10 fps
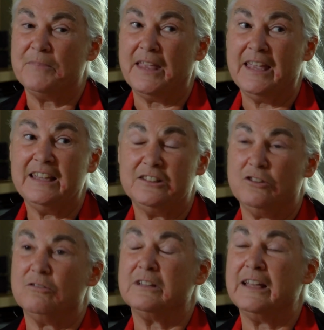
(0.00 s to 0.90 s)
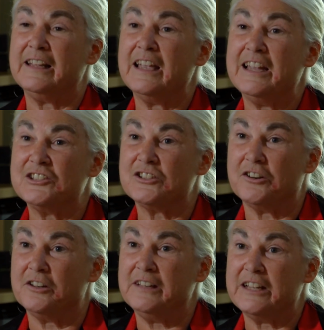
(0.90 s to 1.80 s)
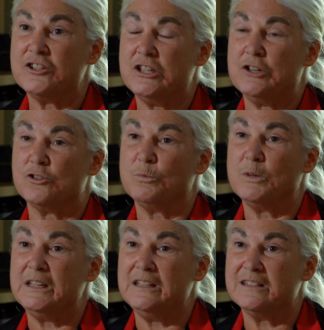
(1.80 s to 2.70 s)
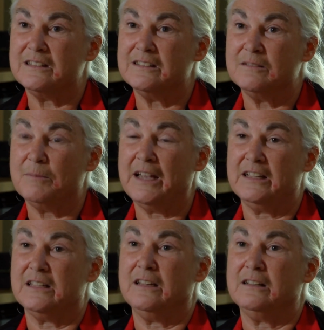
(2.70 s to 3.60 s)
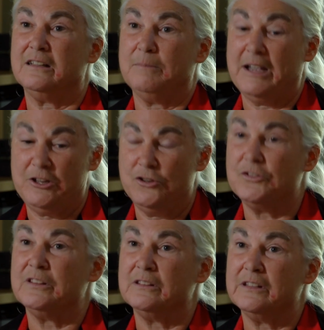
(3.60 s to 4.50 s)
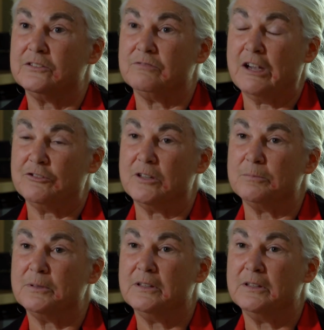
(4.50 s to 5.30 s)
And they're getting a head start on next year's weeds by using this Roundup